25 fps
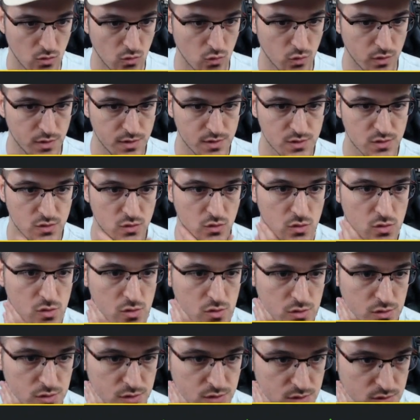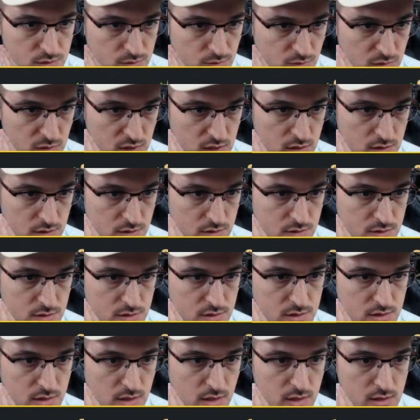Green source
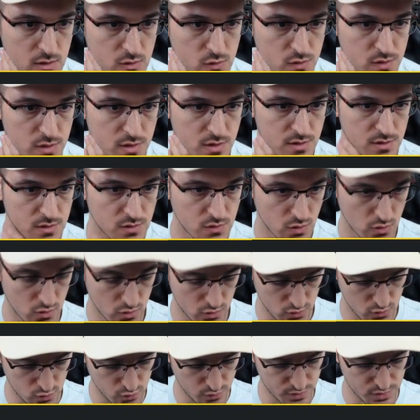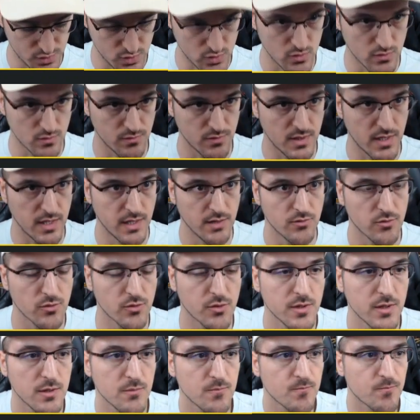means I use this turn to resolve
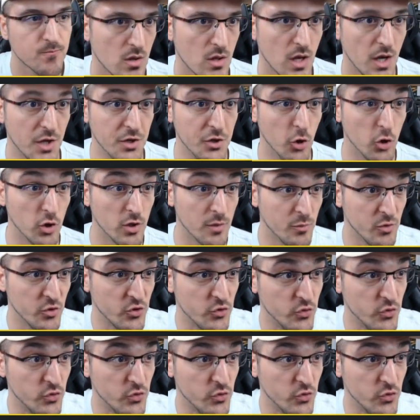Library. Annul number